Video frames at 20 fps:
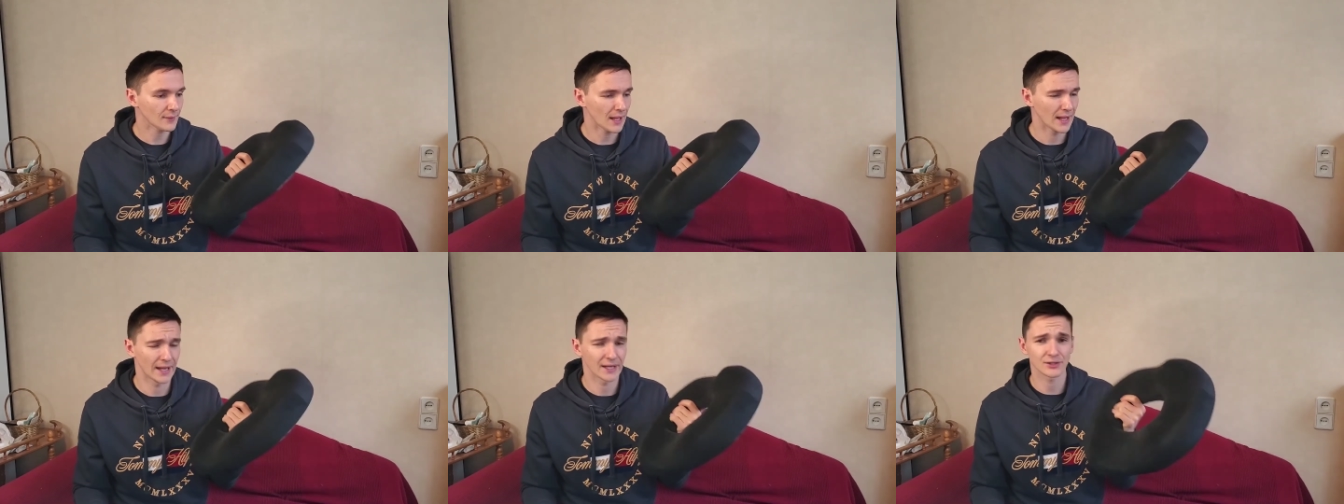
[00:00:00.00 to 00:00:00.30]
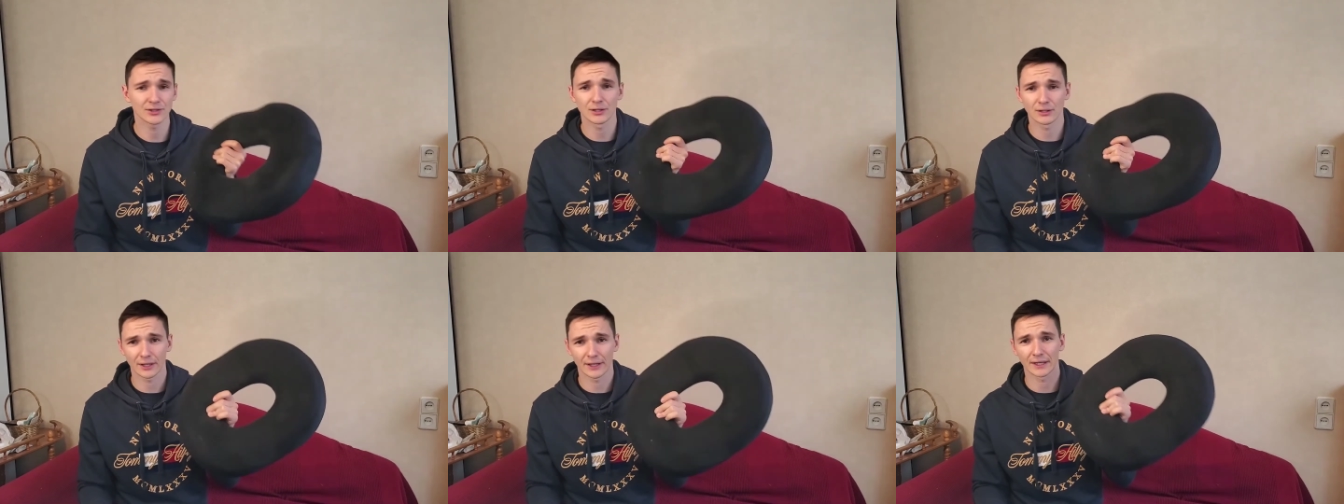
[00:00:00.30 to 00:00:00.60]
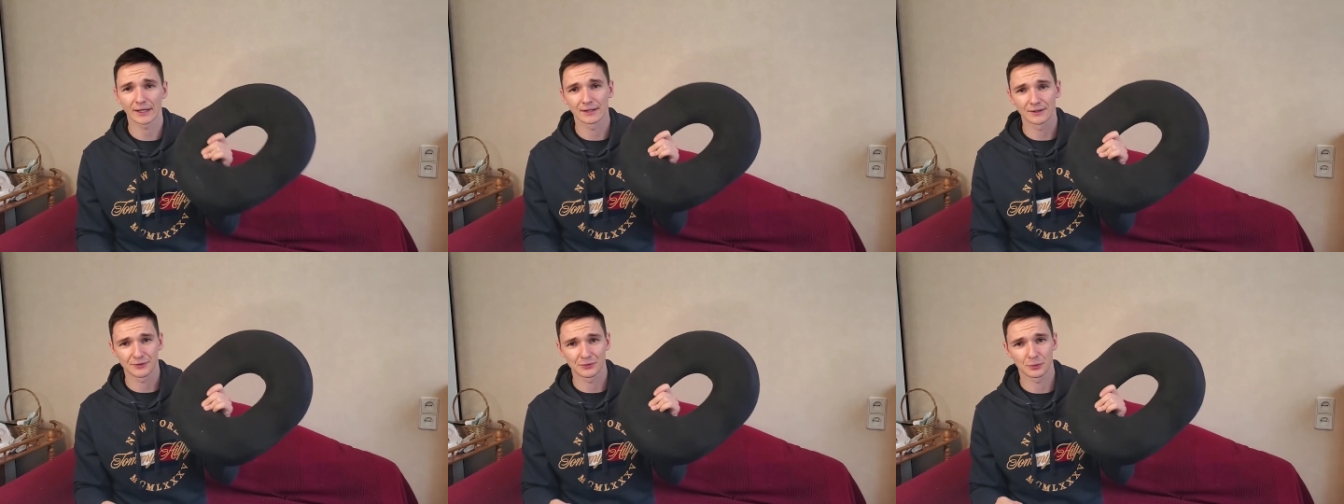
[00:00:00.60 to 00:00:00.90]
I actually
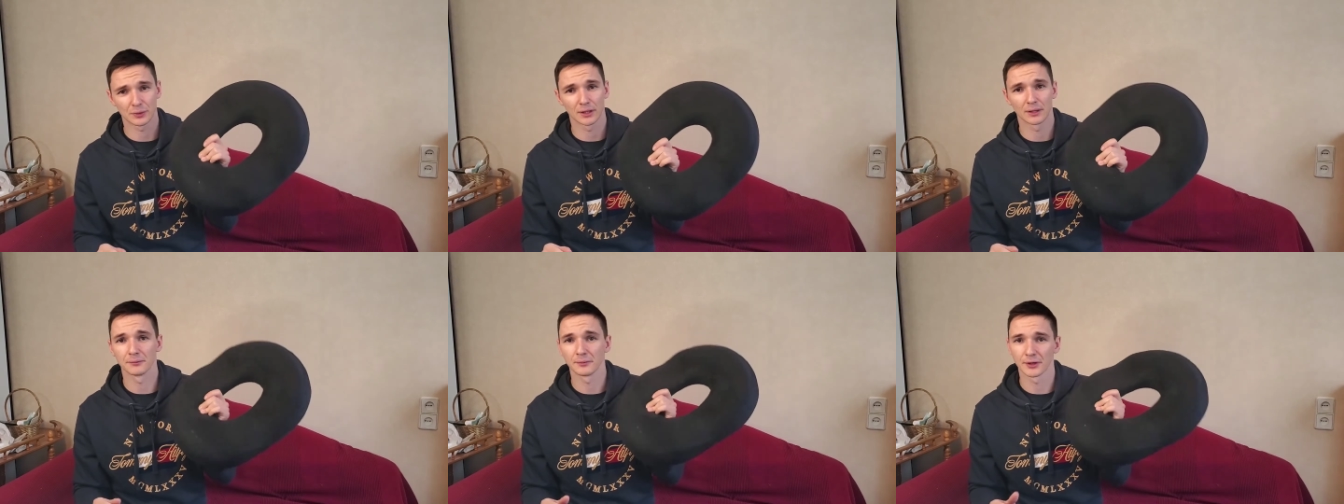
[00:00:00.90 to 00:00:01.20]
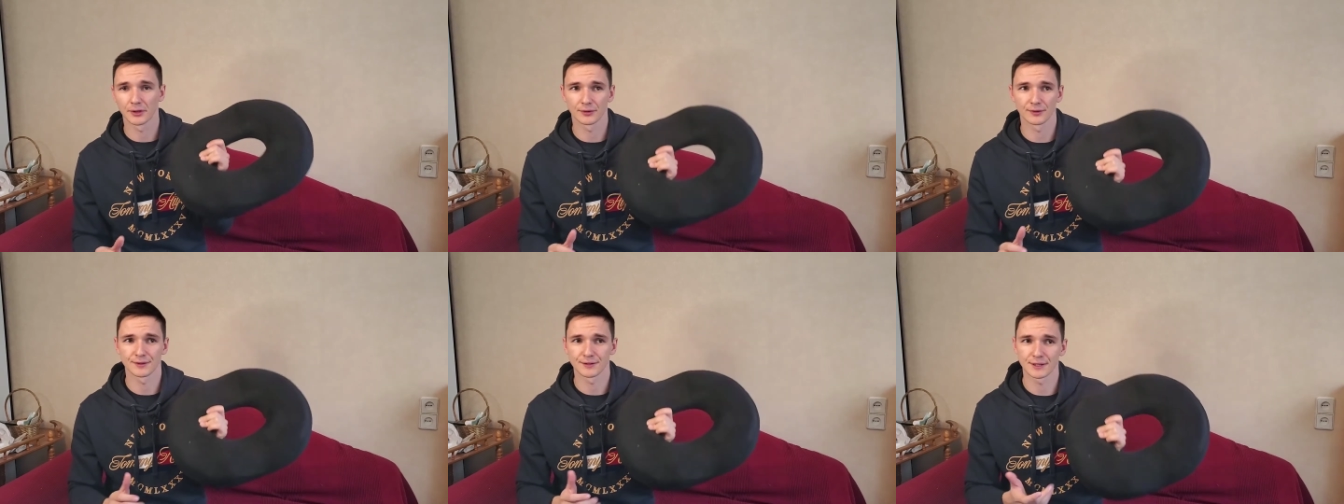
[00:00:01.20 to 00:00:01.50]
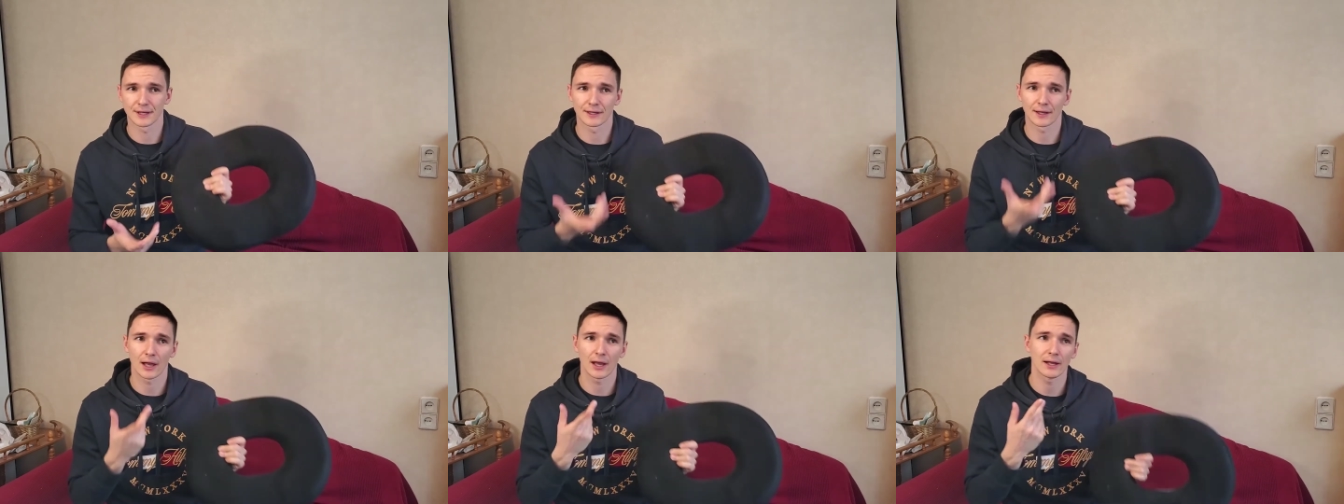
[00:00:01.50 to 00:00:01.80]
like it as well because
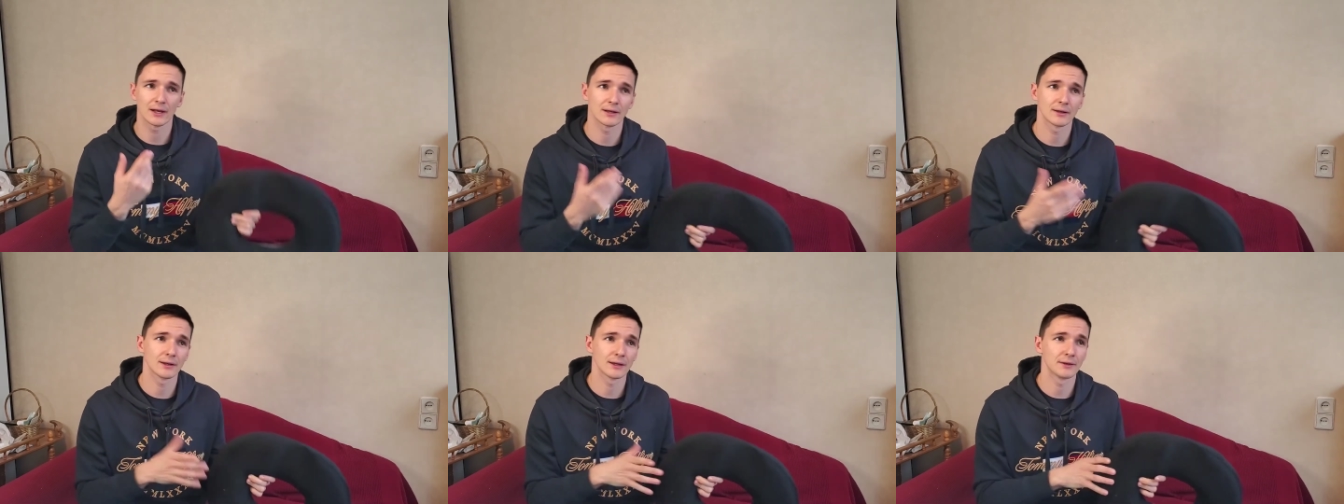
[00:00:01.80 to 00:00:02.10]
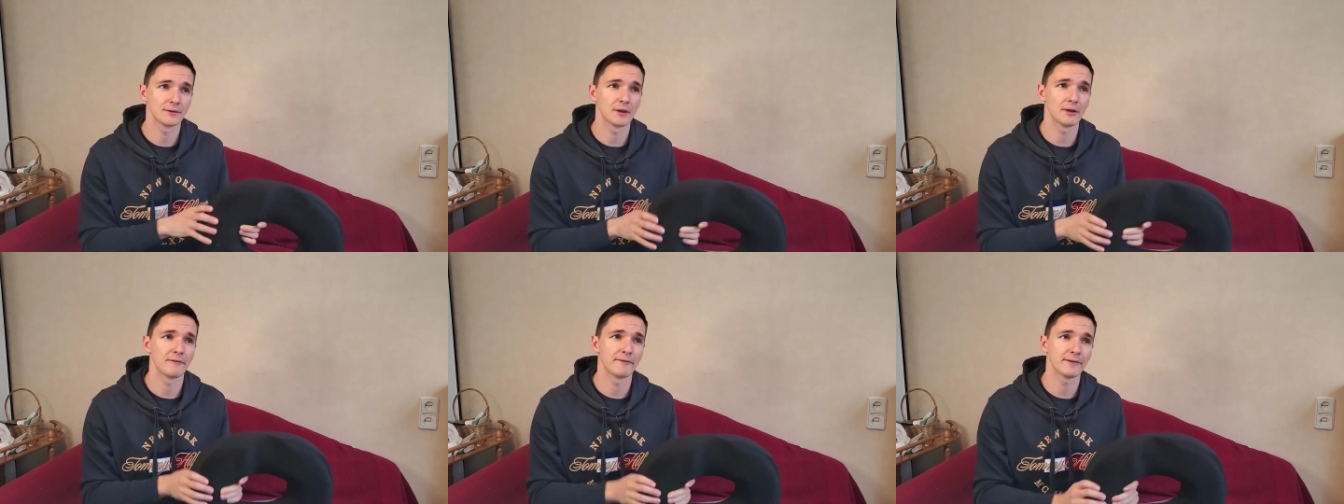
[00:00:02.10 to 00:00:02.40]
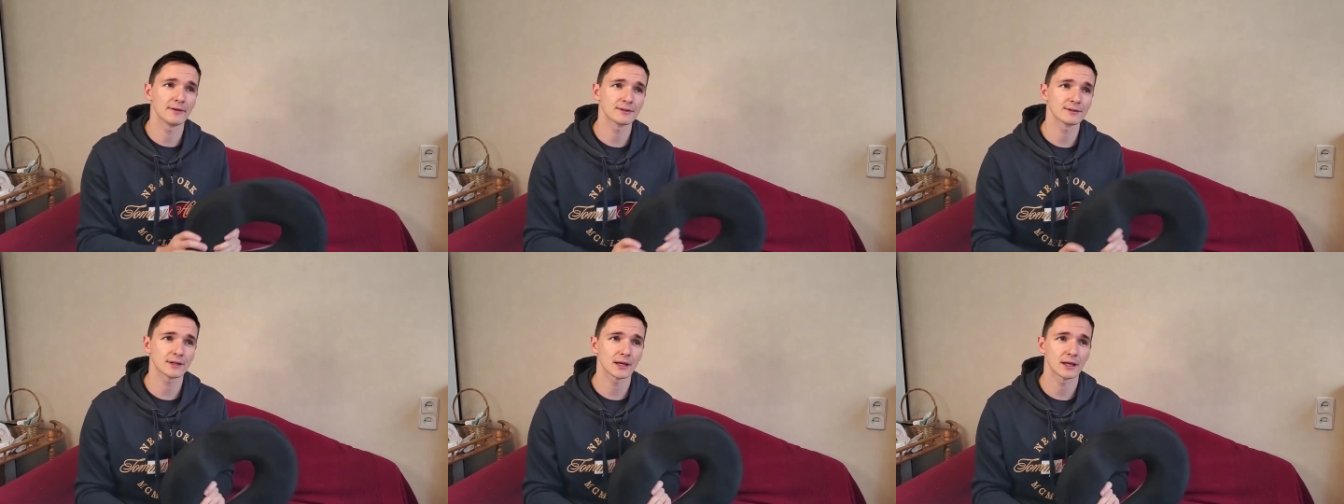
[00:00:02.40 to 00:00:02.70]
it kind of, it
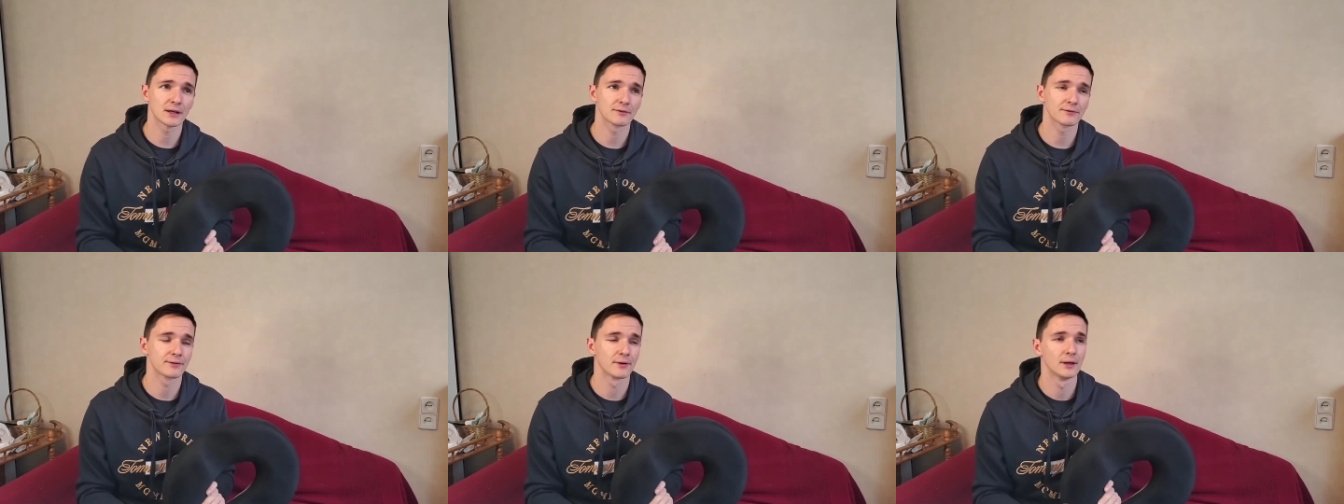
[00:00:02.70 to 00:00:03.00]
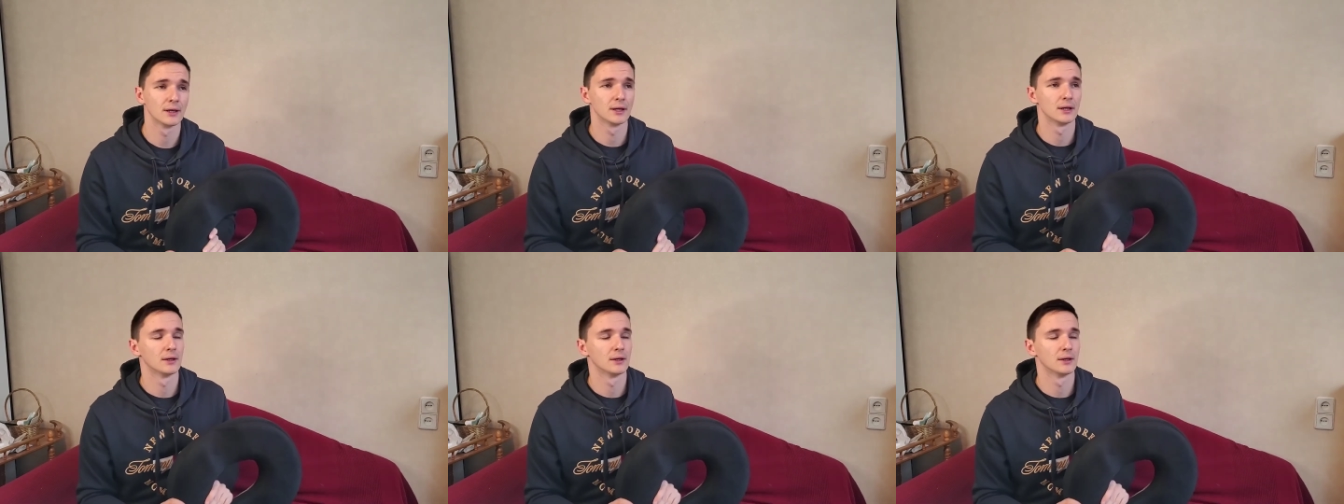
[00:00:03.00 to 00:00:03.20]
feels kind of,